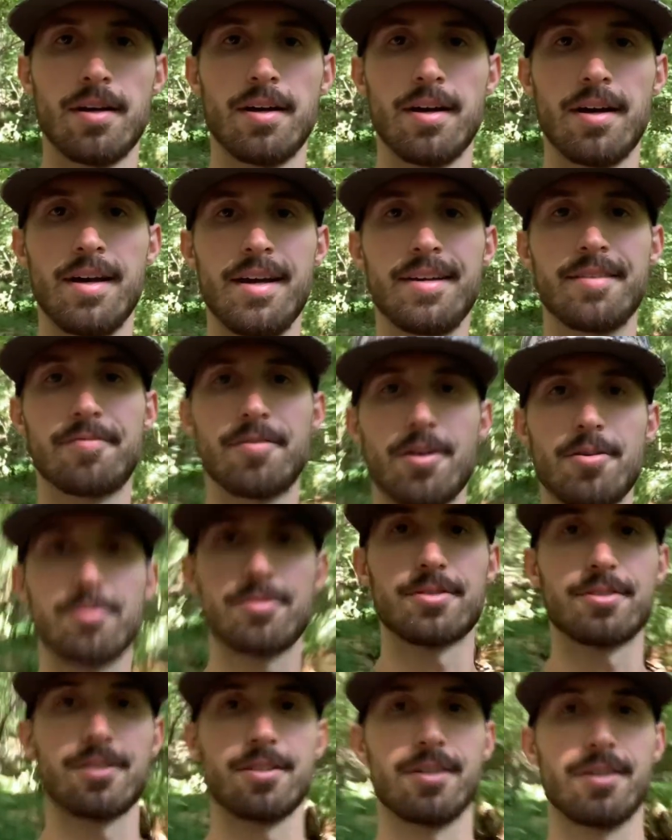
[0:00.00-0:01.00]
Hey folks,
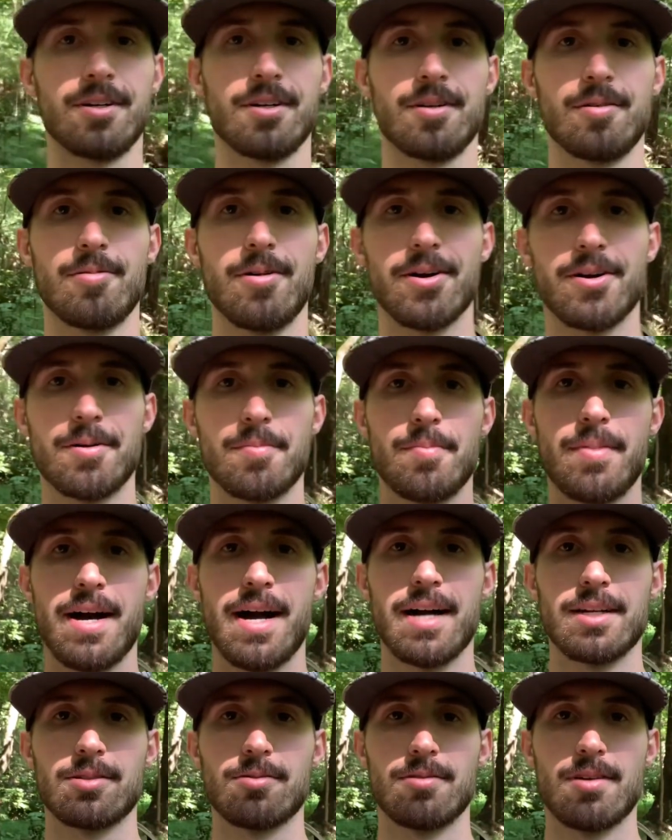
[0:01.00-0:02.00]
welcome
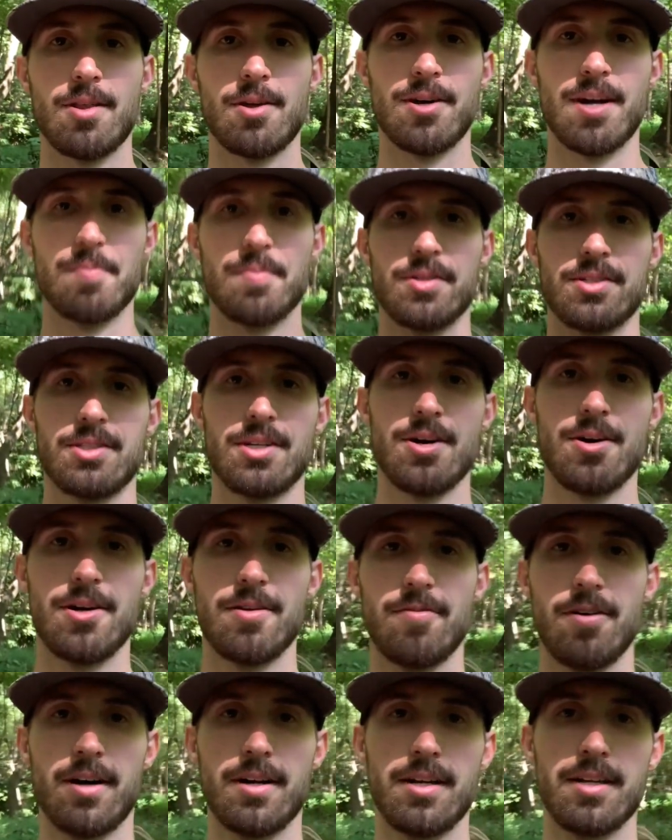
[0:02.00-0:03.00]
back to another episode of
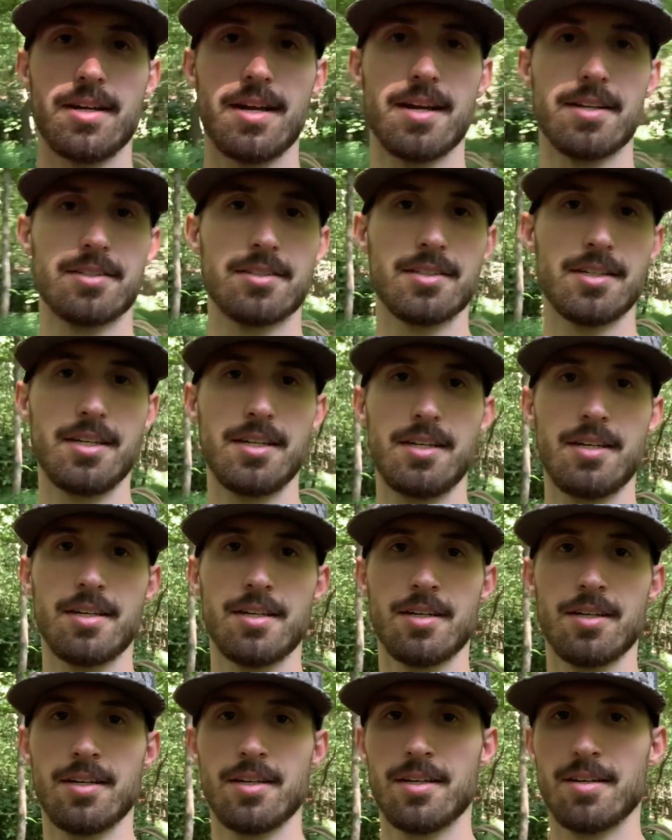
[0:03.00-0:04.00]
Hunting SC.
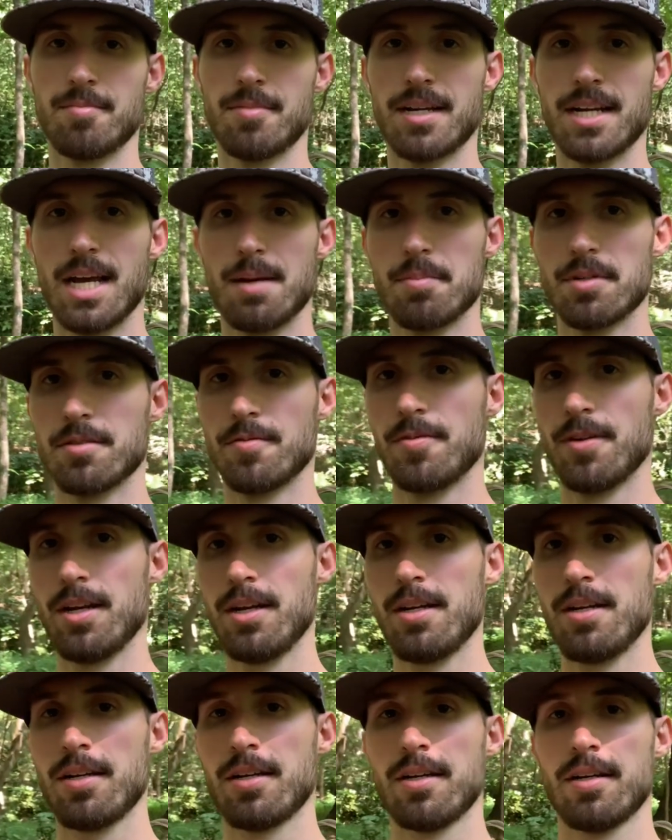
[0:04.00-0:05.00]
My name is Vinny.
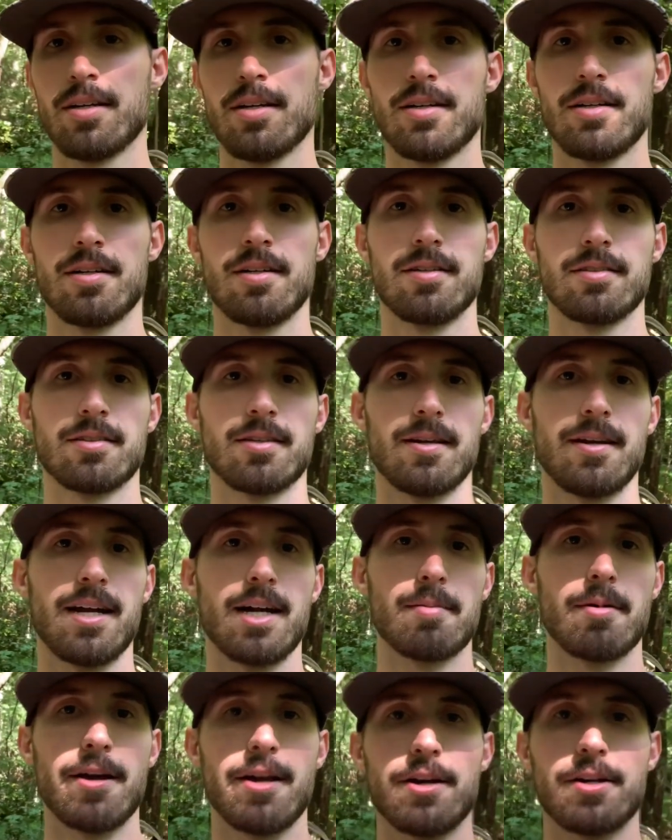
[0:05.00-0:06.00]
Today
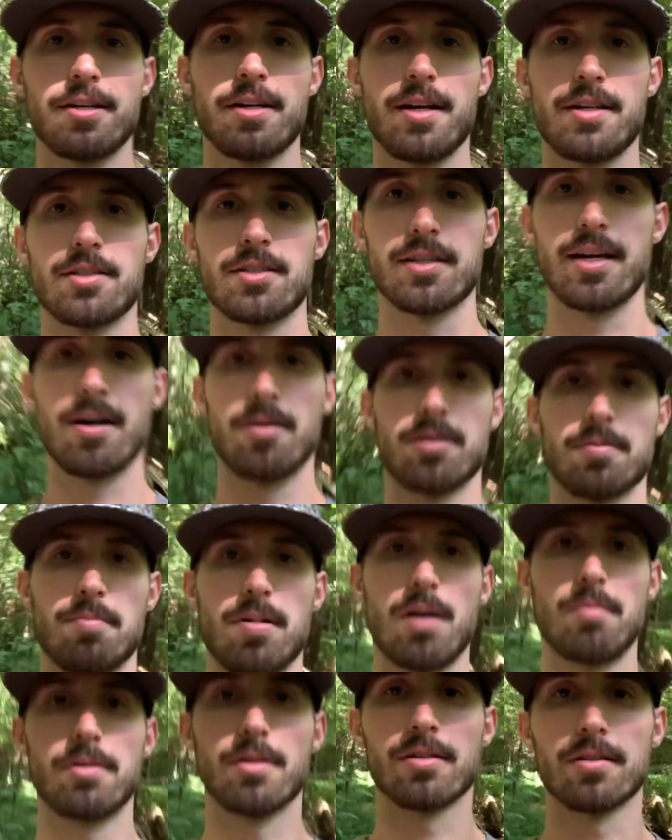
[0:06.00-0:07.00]
I'm out here today scouting
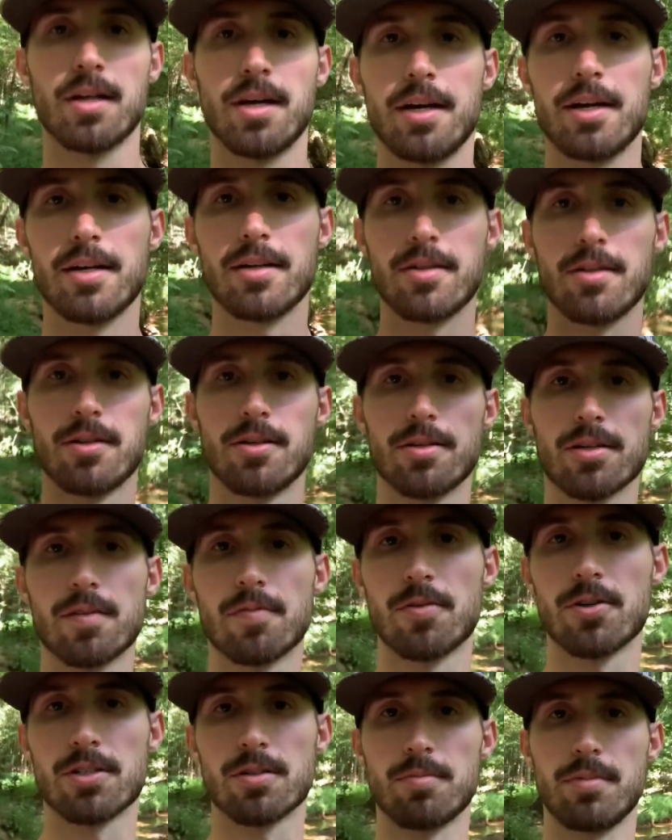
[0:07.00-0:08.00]
public land, looking
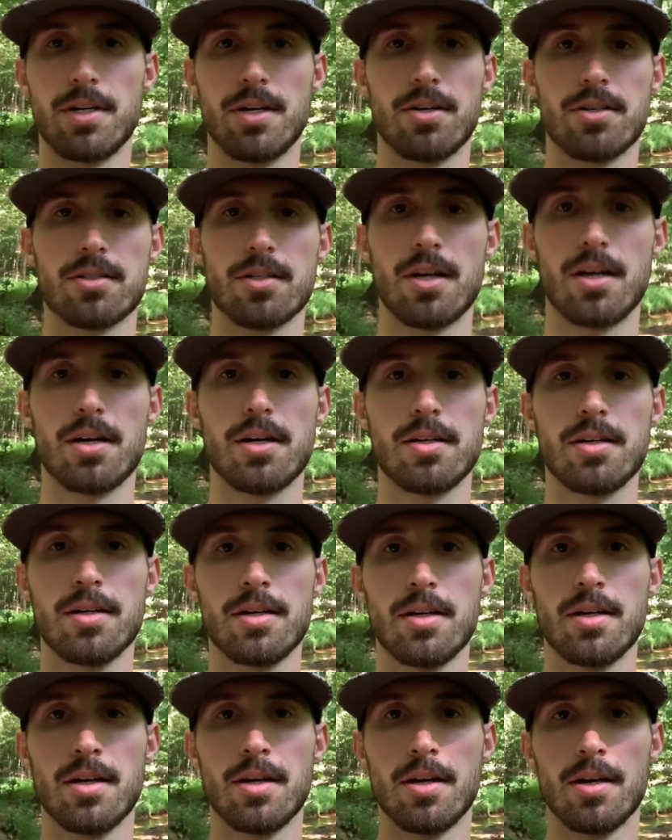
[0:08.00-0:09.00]
for some deer sign.
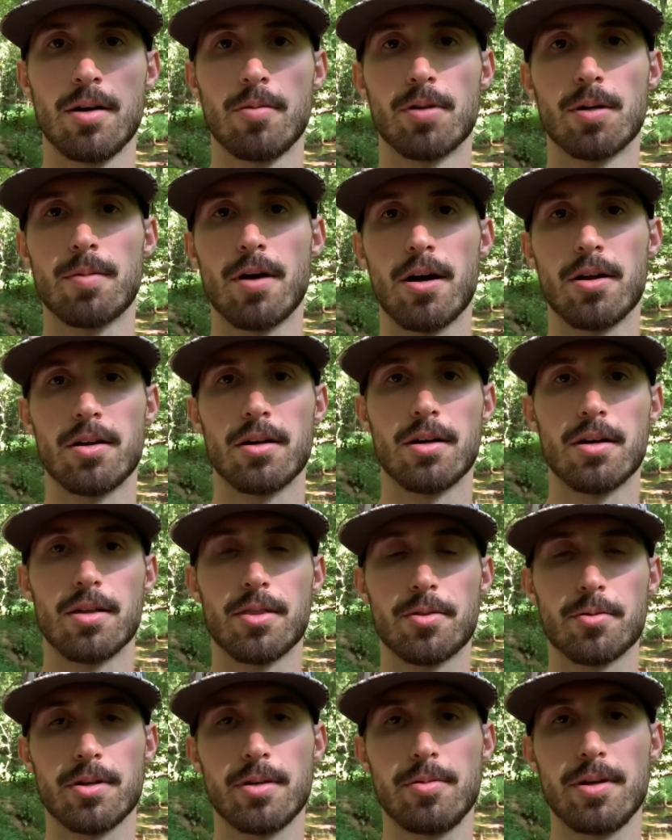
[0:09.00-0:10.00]
We're about
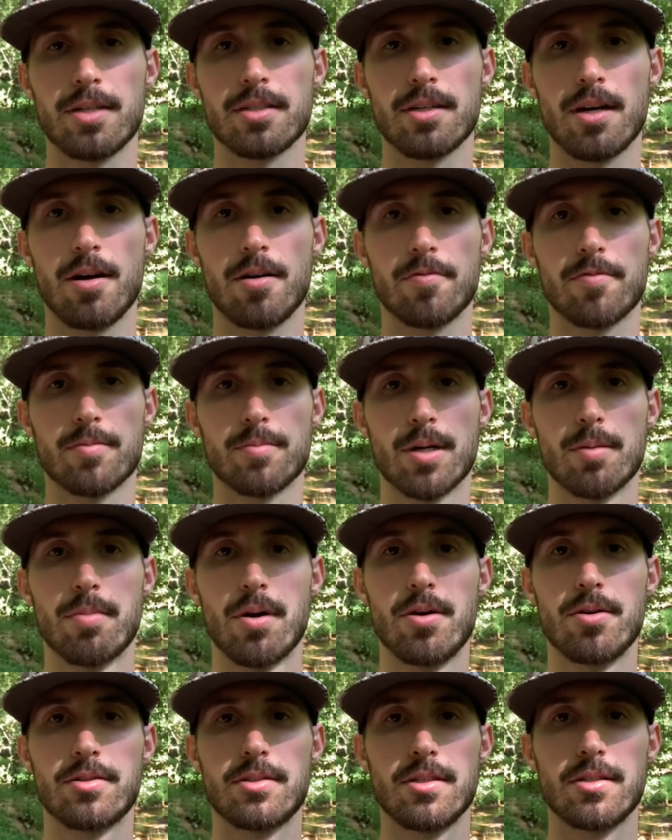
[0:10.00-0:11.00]
3 weeks out from our
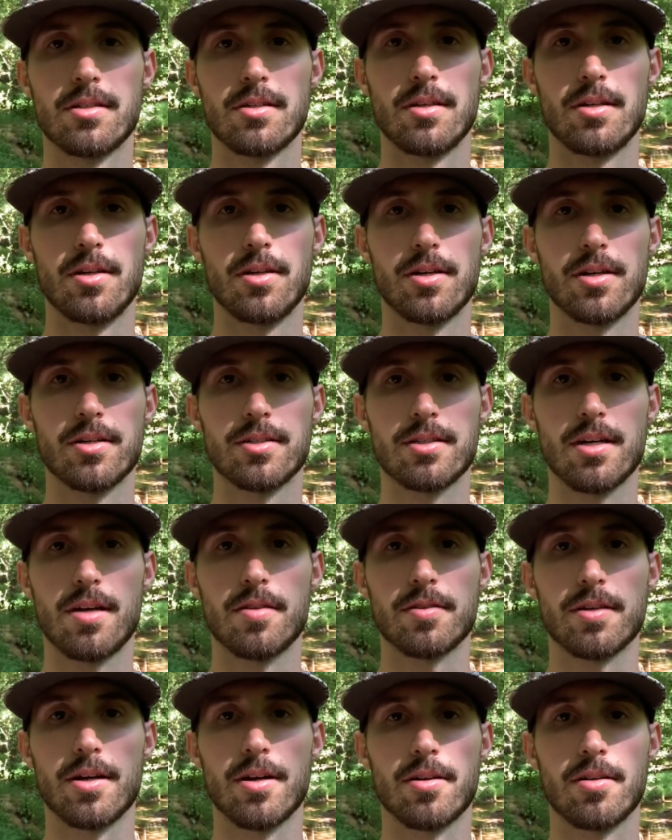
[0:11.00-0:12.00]
bow season here in
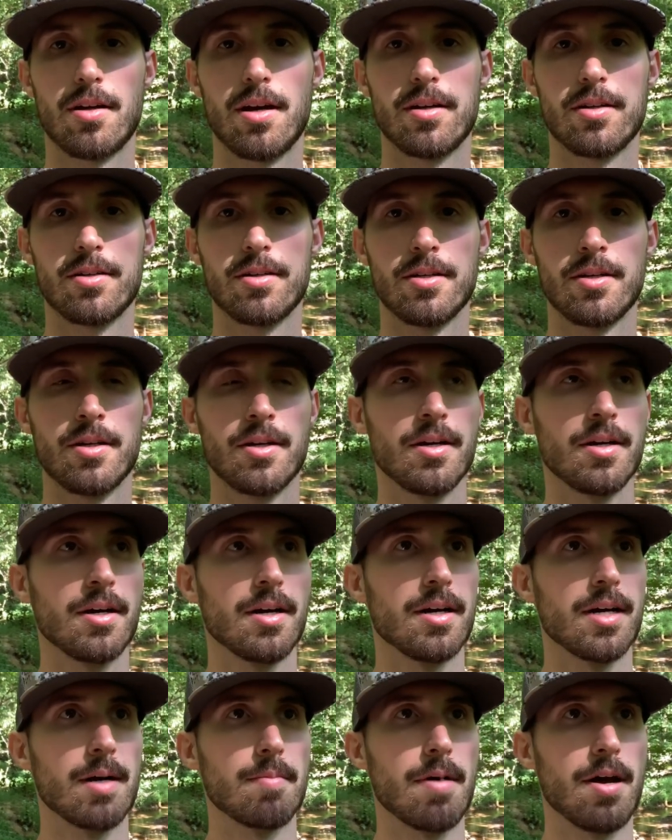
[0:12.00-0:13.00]
South Carolina.
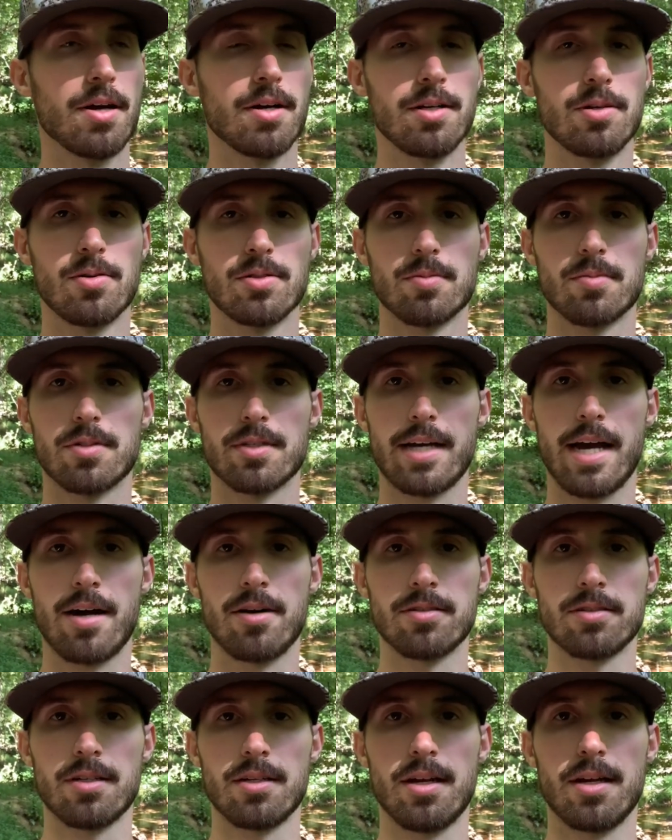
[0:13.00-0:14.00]
I'm out here doing some
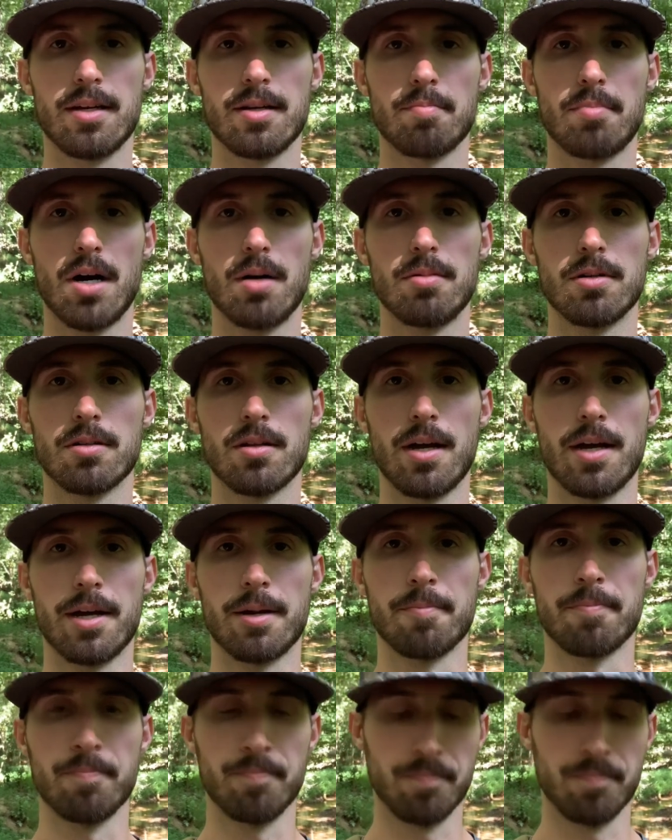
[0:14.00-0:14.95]
scouting today in public land.